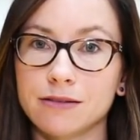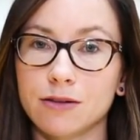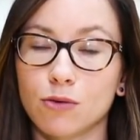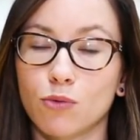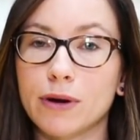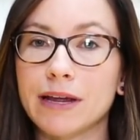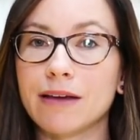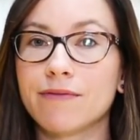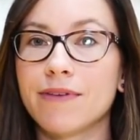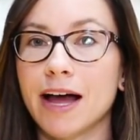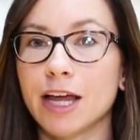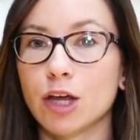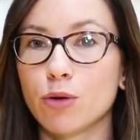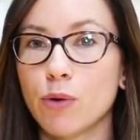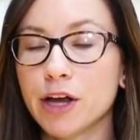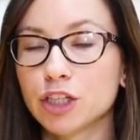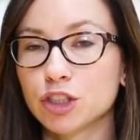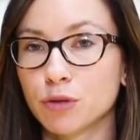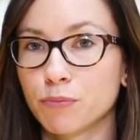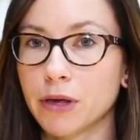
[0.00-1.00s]
The
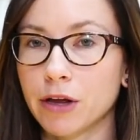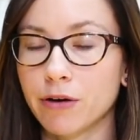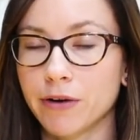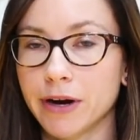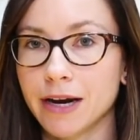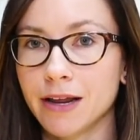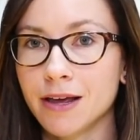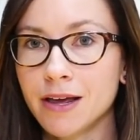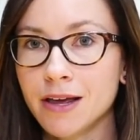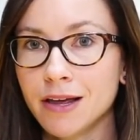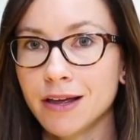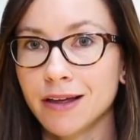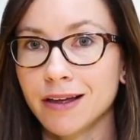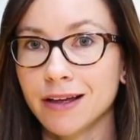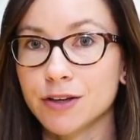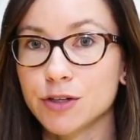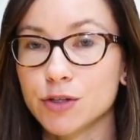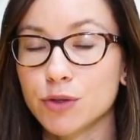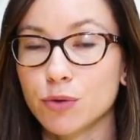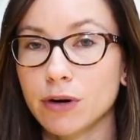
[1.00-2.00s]
reevaluation period
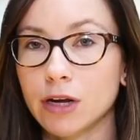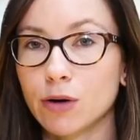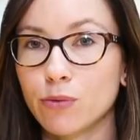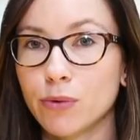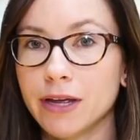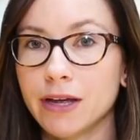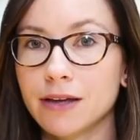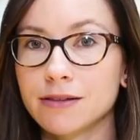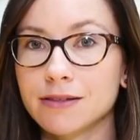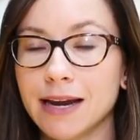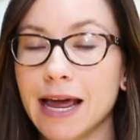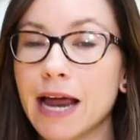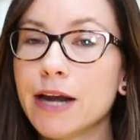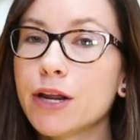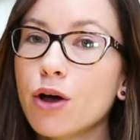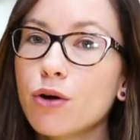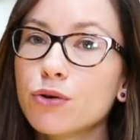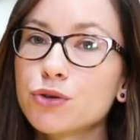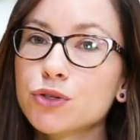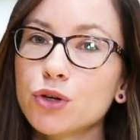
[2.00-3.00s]
is 3 weeks, and head
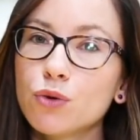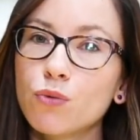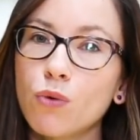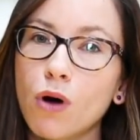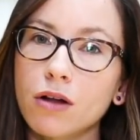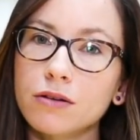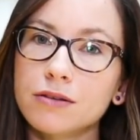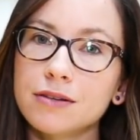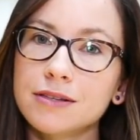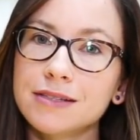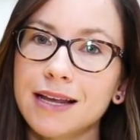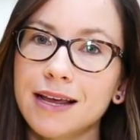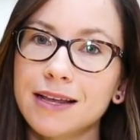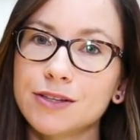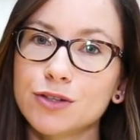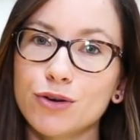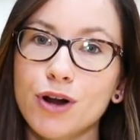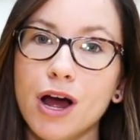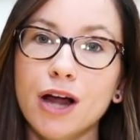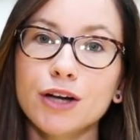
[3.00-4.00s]
coach Luke Walton
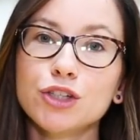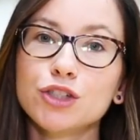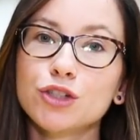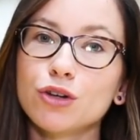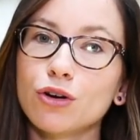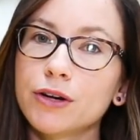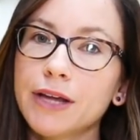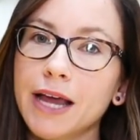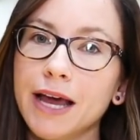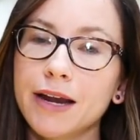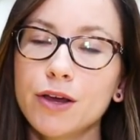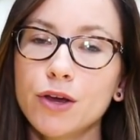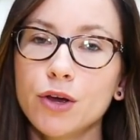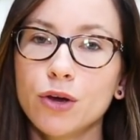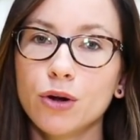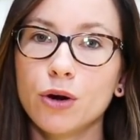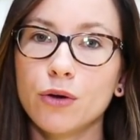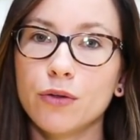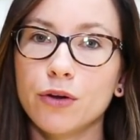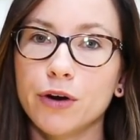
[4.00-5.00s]
says they're not sure yet
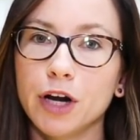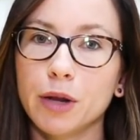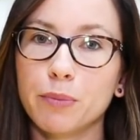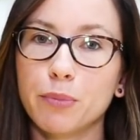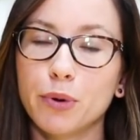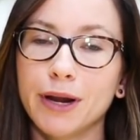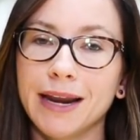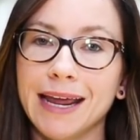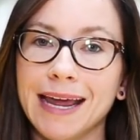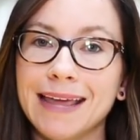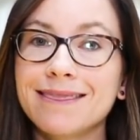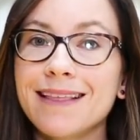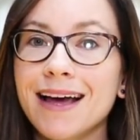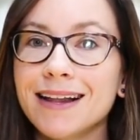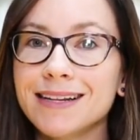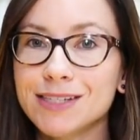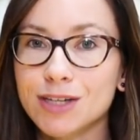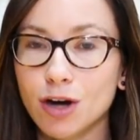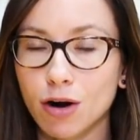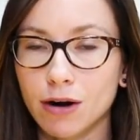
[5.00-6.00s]
who they're going to put in
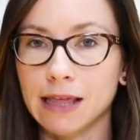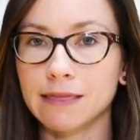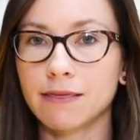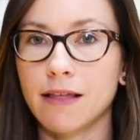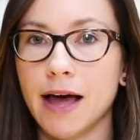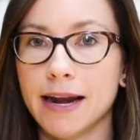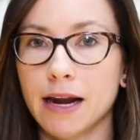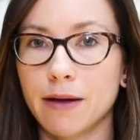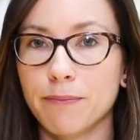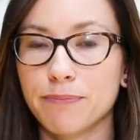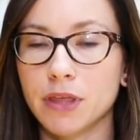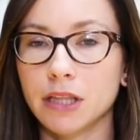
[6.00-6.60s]
that starting lineup.